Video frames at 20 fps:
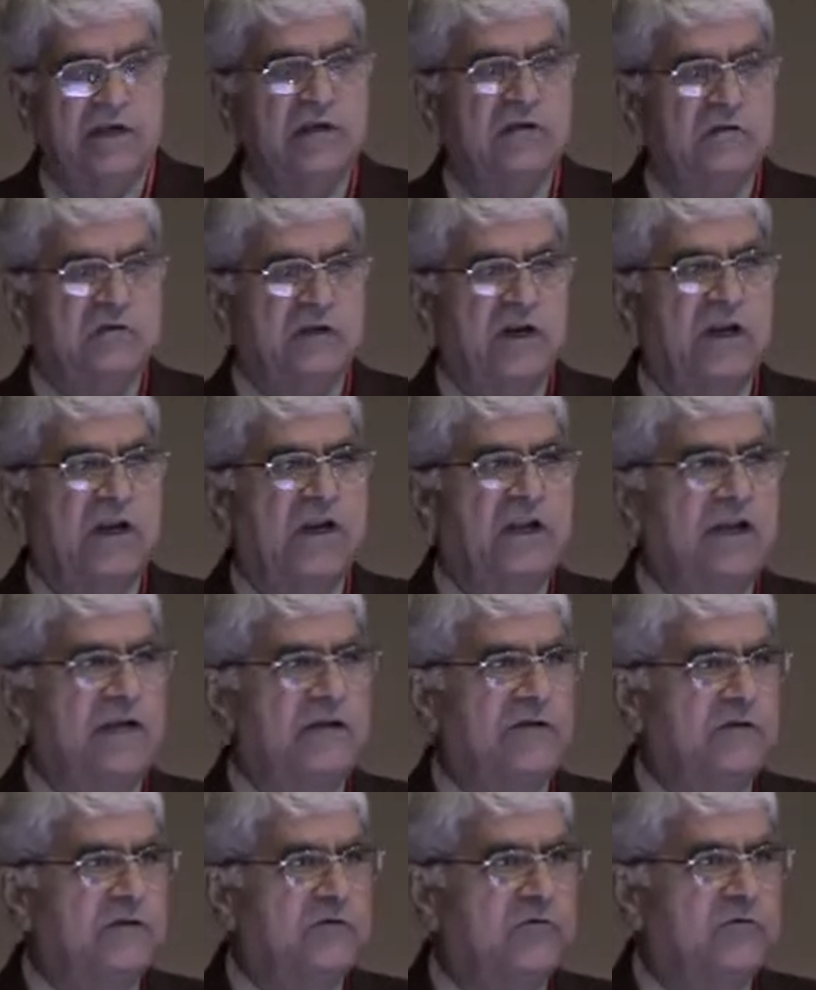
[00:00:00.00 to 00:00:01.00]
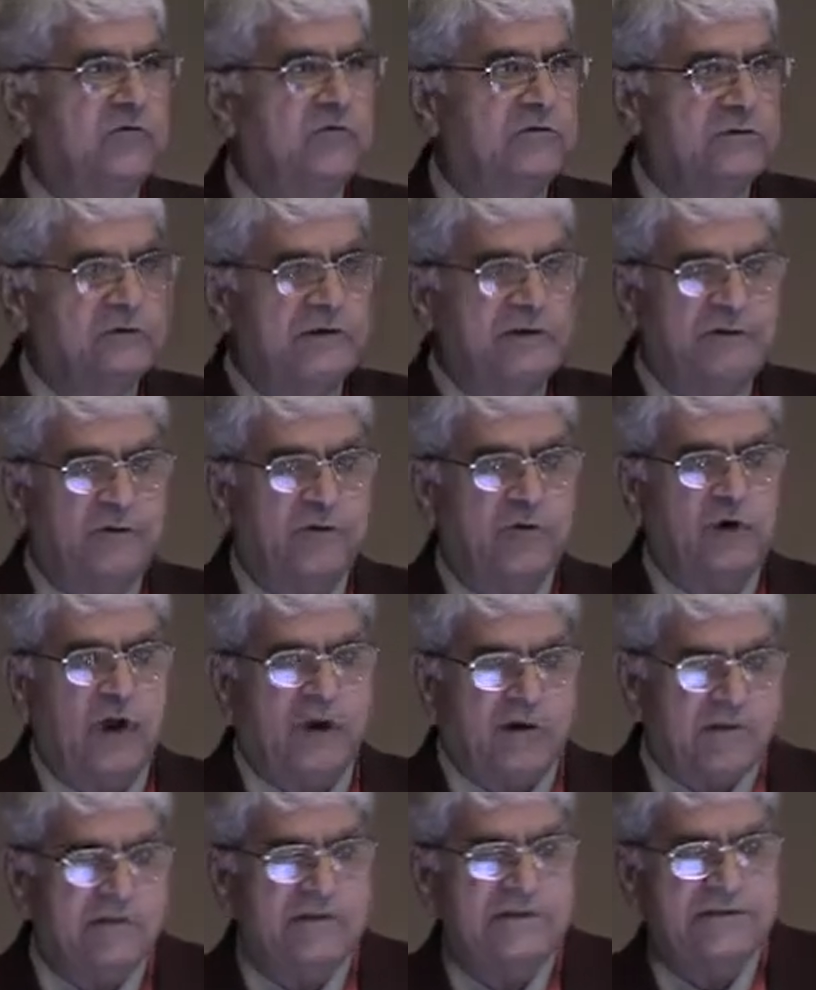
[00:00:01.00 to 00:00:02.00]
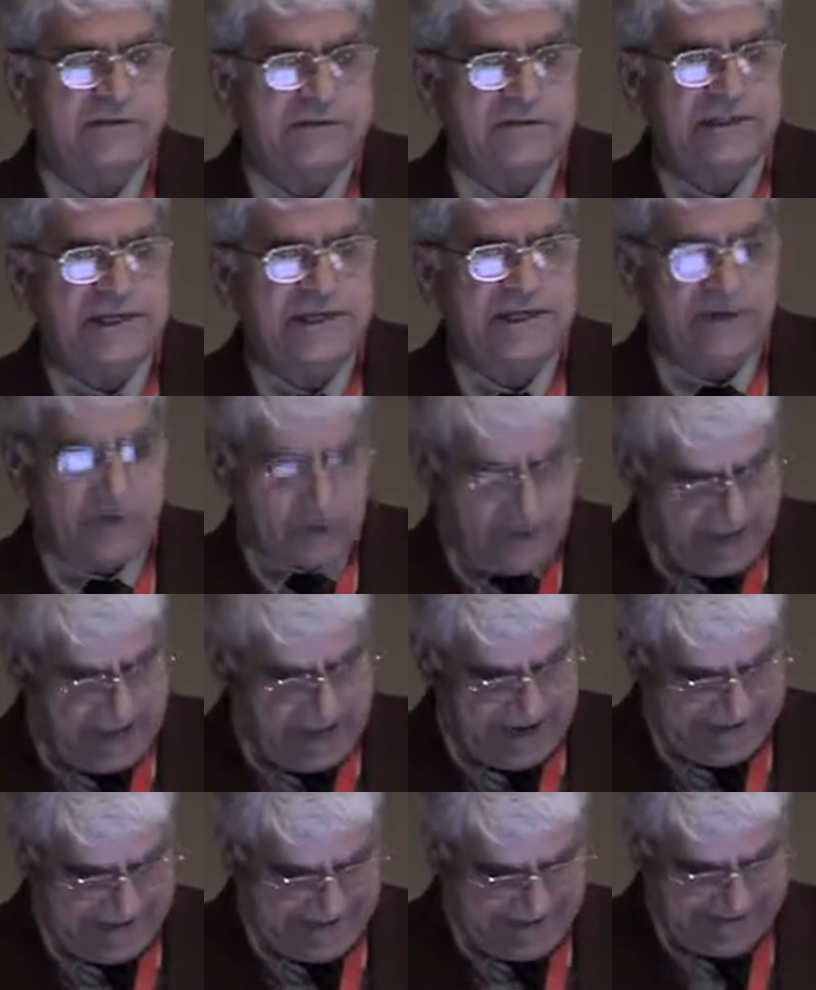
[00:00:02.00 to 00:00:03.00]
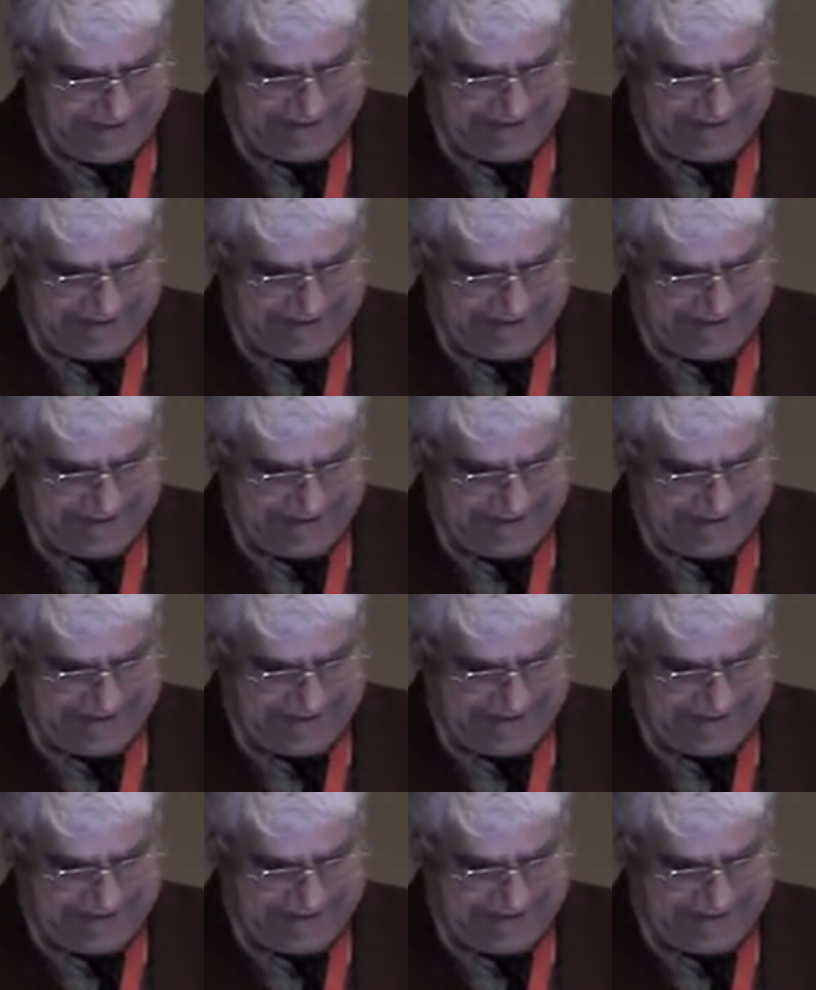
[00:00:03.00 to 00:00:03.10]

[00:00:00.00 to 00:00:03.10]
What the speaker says: So I'll let you urologists decide on that.